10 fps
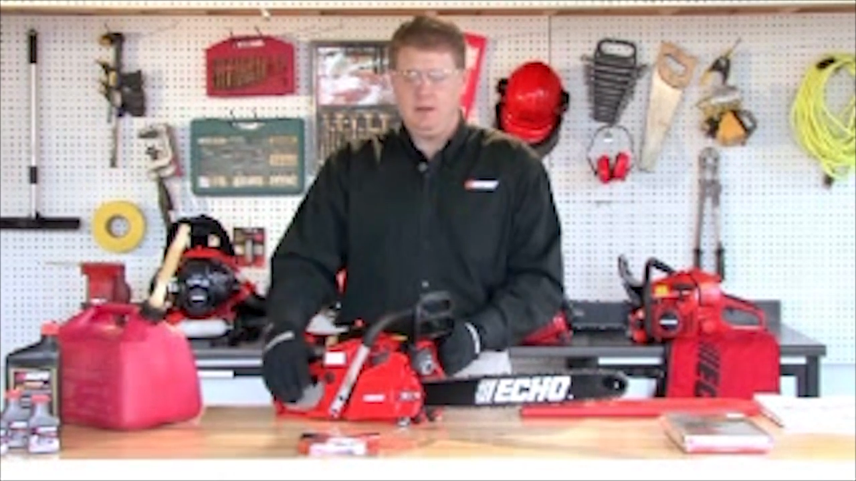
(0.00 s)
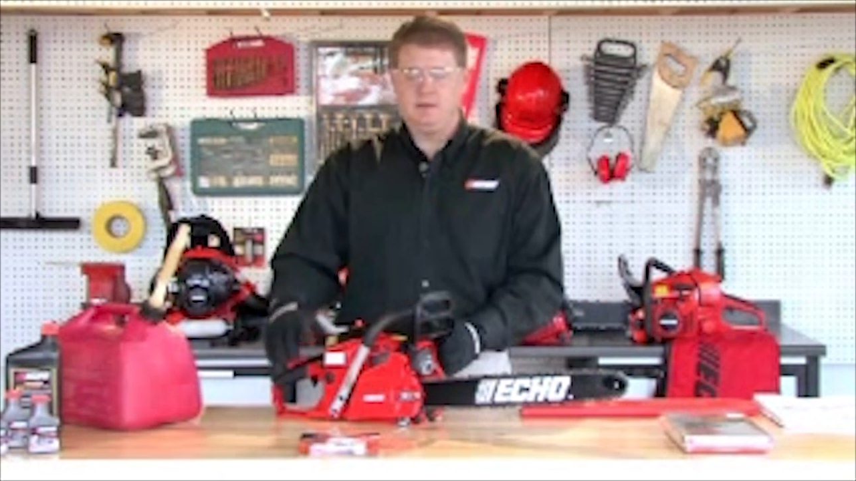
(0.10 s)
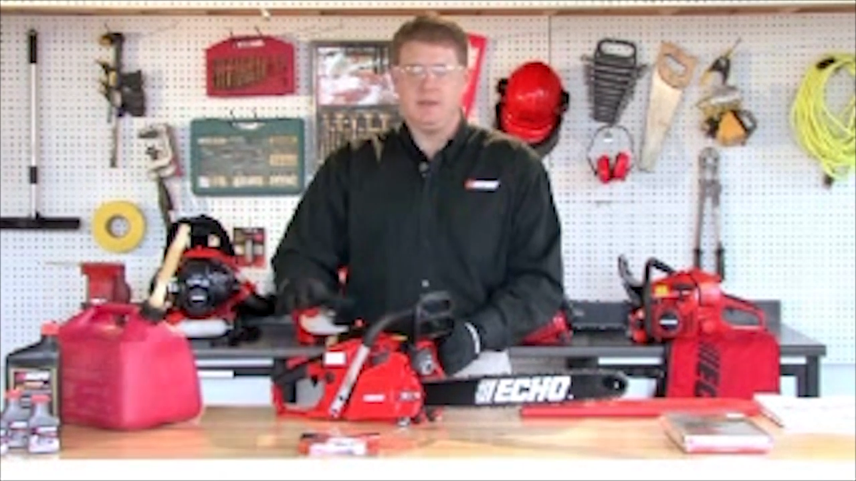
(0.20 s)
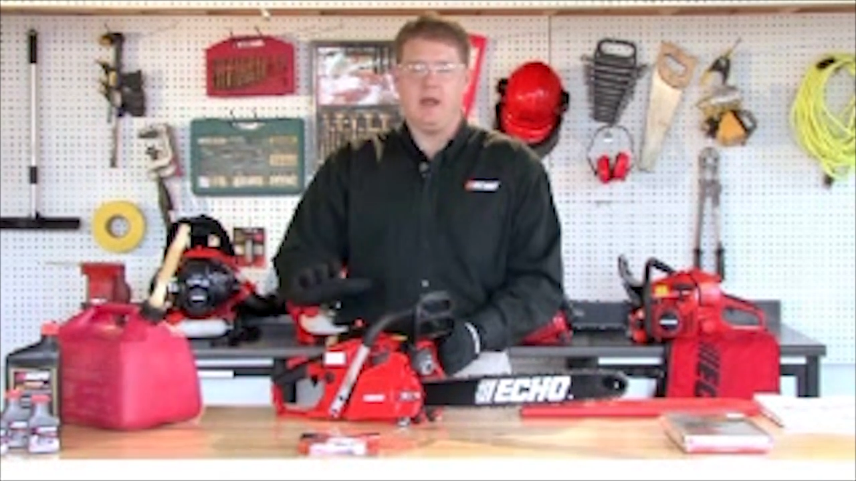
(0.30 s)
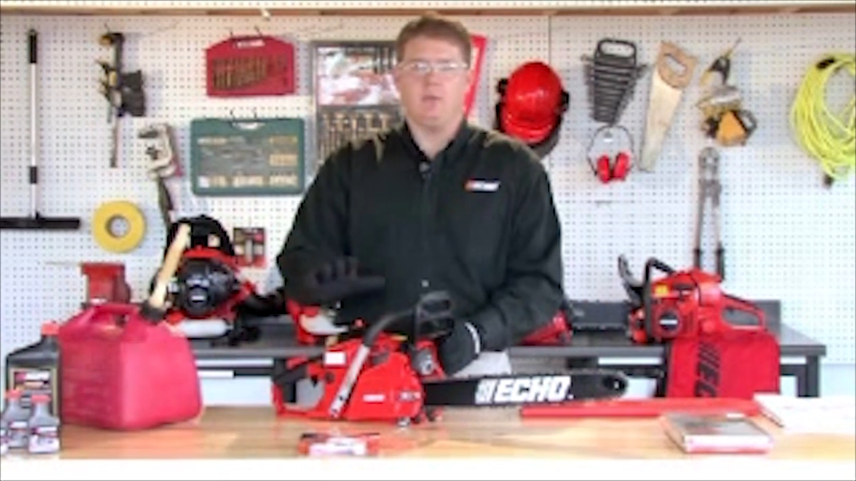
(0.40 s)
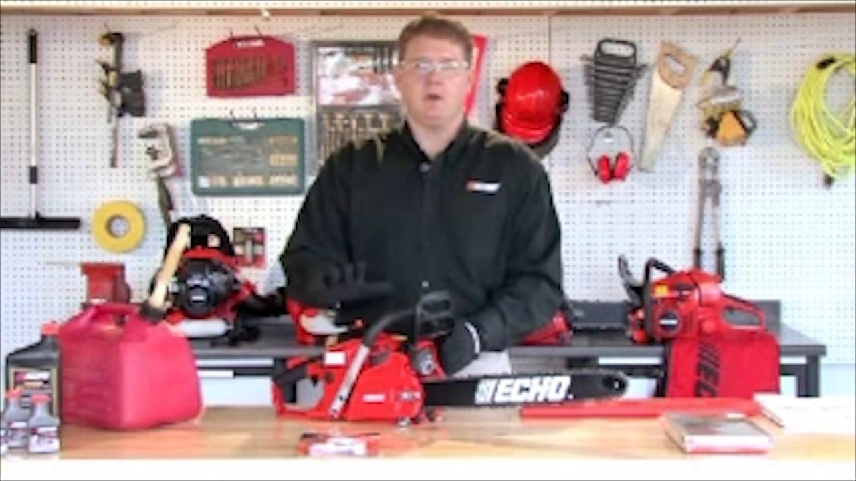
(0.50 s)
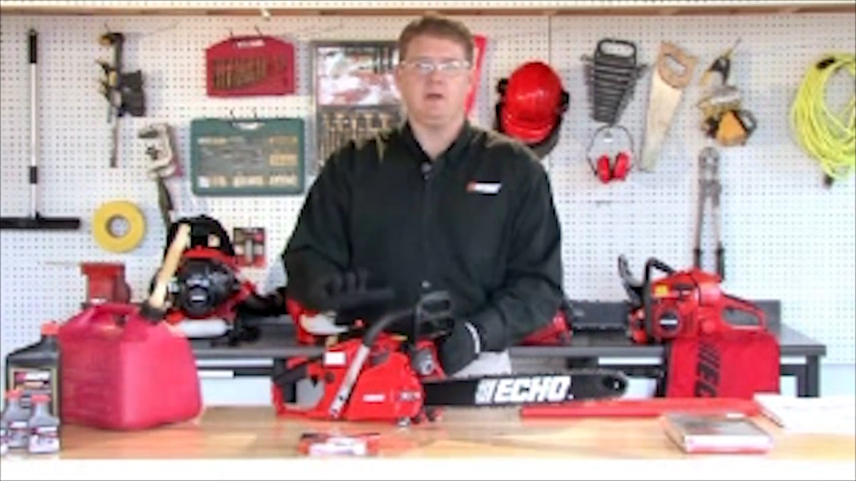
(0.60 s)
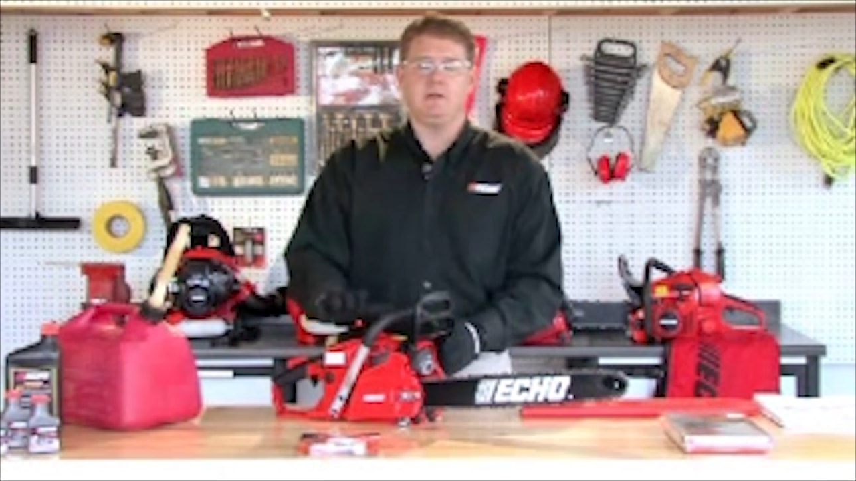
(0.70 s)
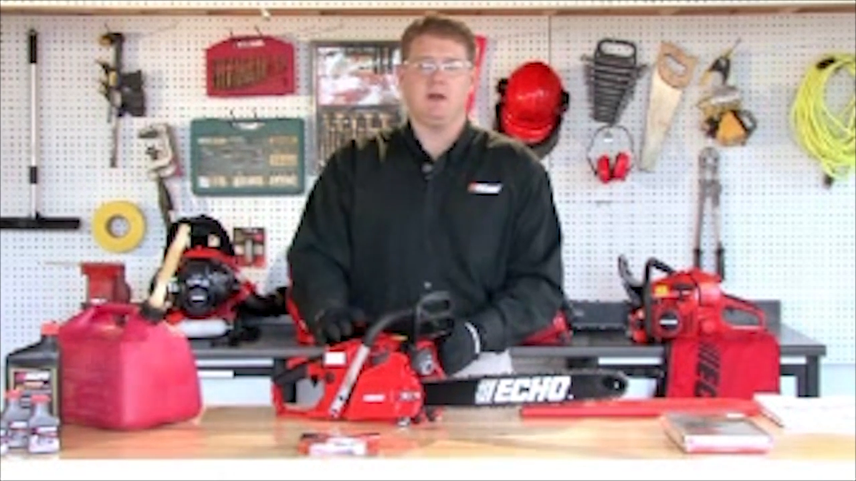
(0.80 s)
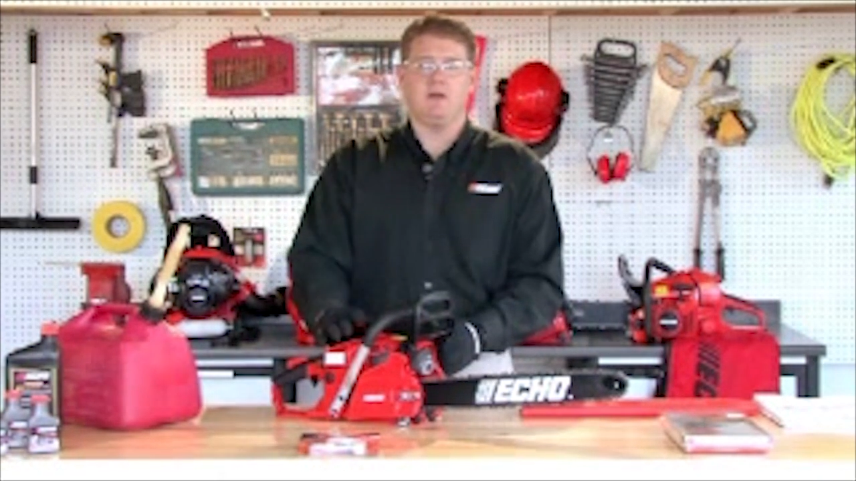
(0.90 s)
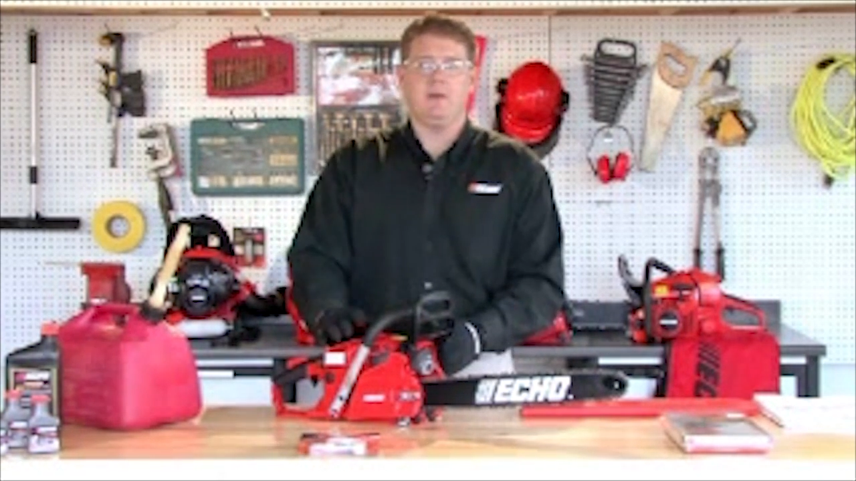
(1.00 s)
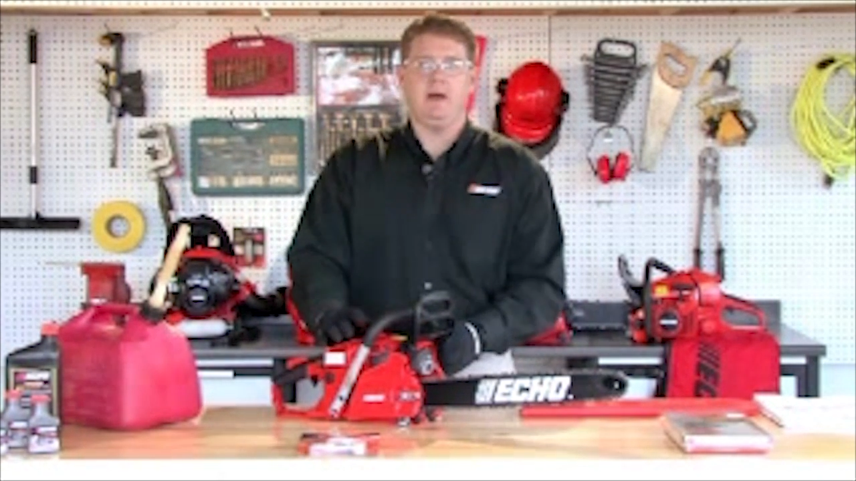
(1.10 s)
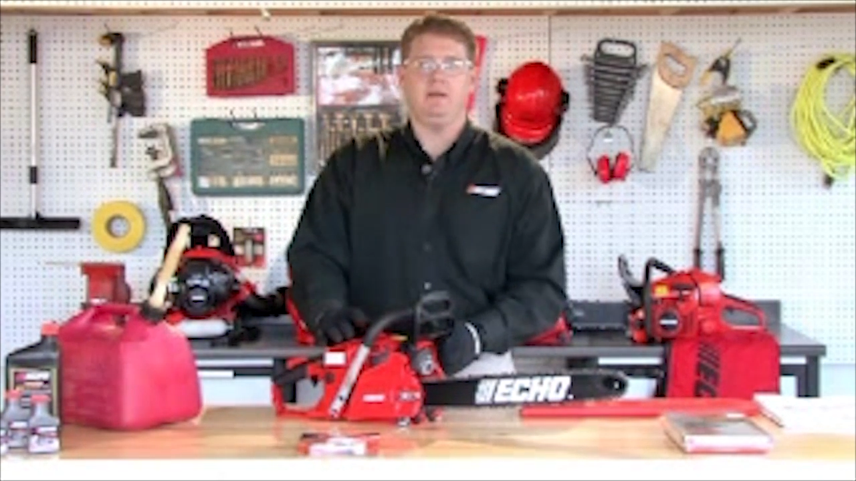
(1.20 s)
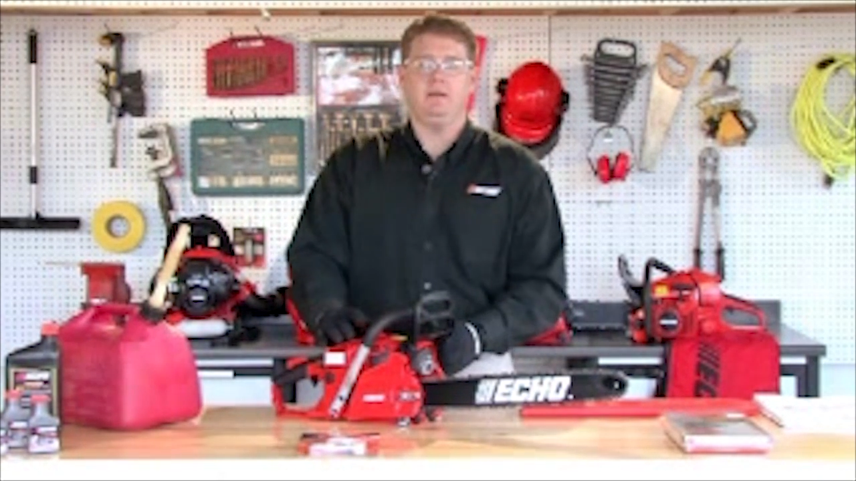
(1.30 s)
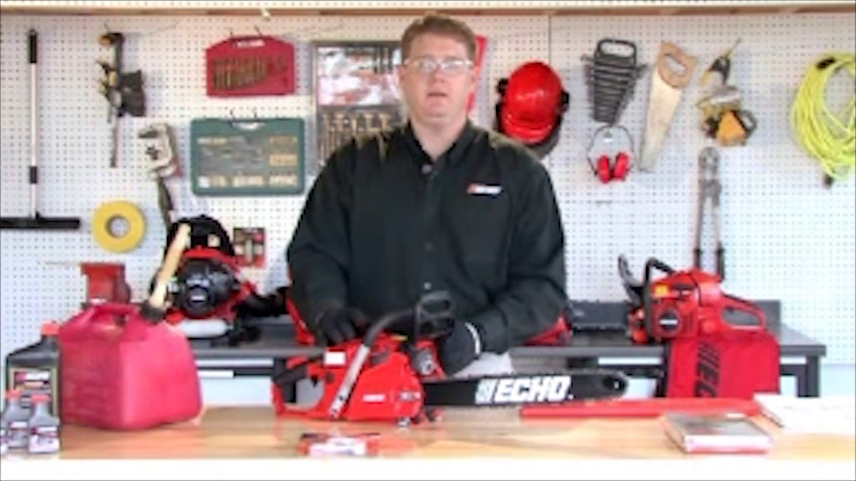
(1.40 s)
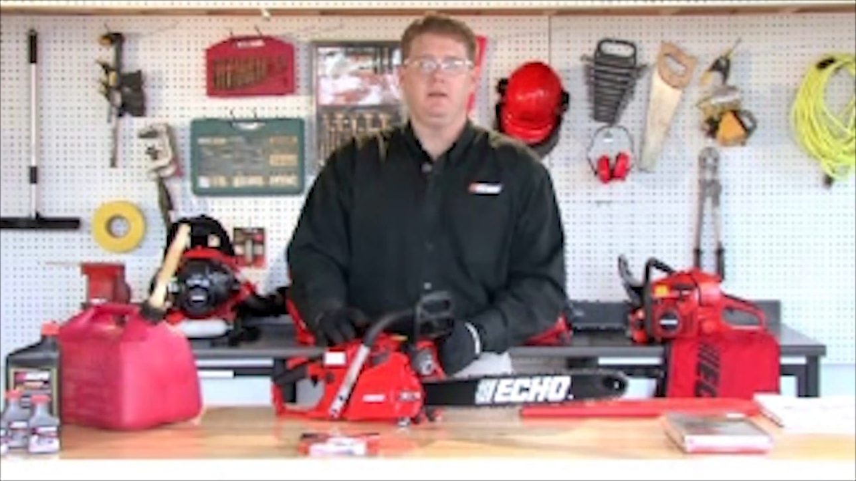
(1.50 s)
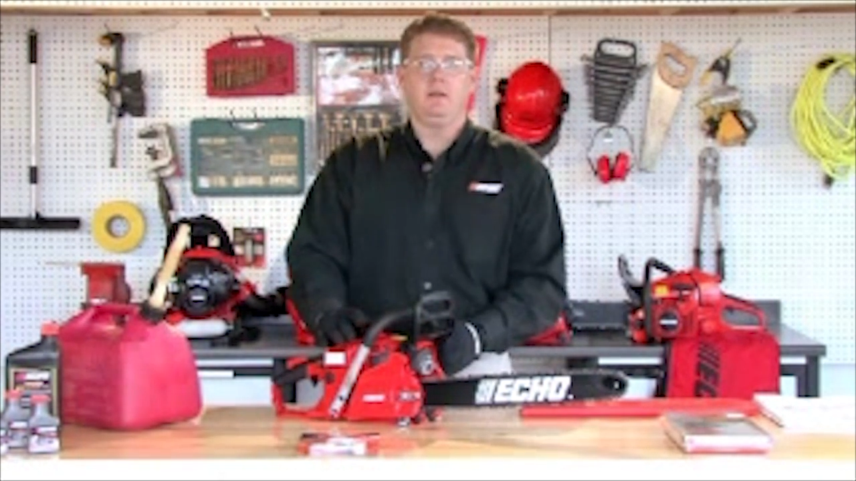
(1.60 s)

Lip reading: Today we're going to talk about